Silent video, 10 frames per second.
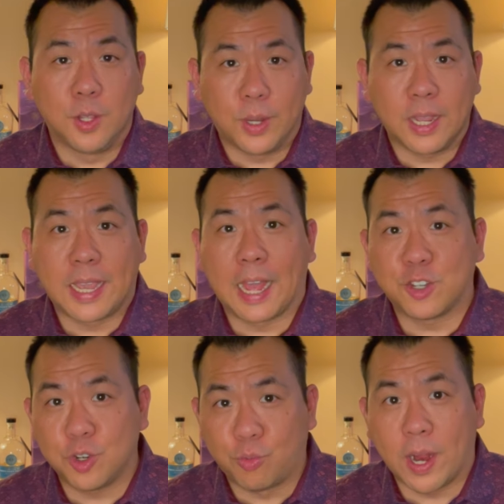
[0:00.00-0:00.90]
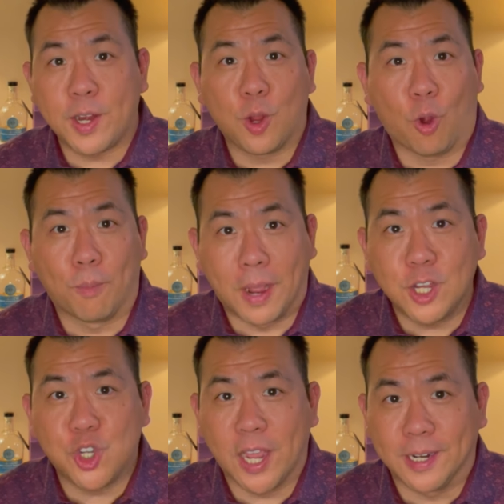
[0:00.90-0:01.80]
you can catch it right here on my
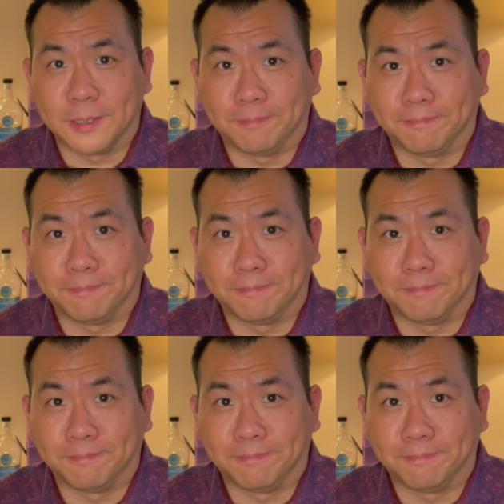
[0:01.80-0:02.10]
channel.